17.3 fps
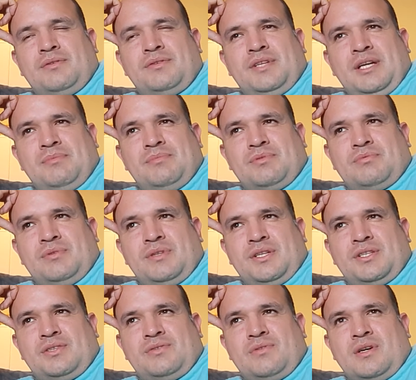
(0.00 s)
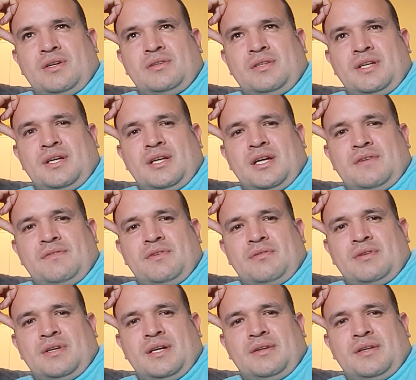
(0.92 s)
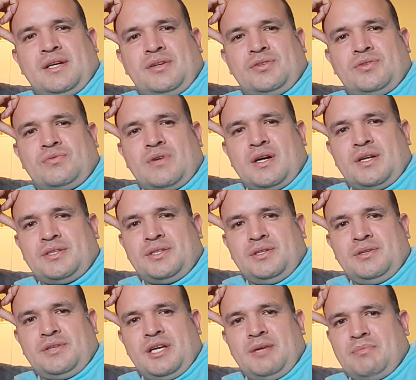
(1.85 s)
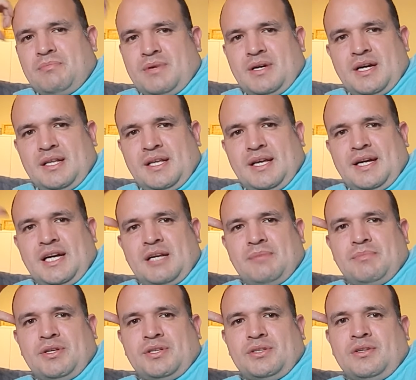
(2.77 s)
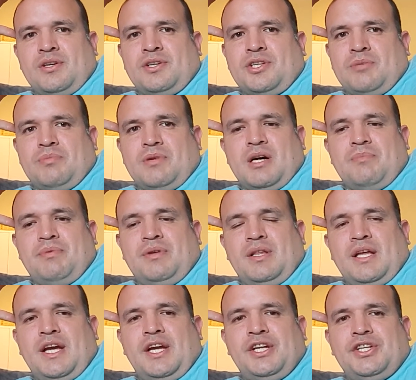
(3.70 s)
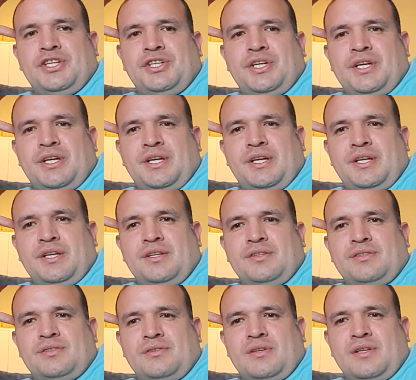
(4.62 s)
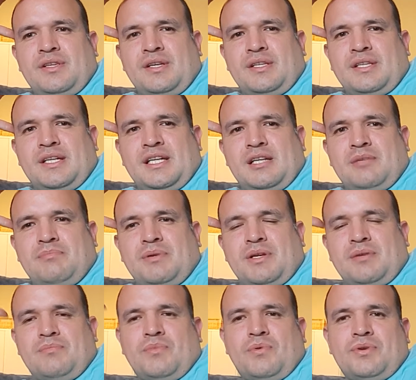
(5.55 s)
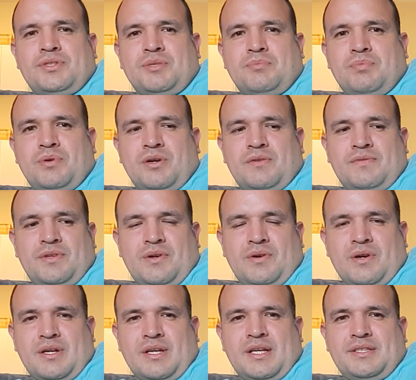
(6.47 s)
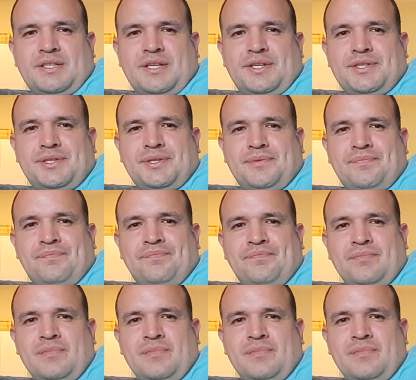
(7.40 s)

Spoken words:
teams really struggled to get off the ground. Now, Toronto, keep in mind, they had a much larger population, so I think they had more support for the organization.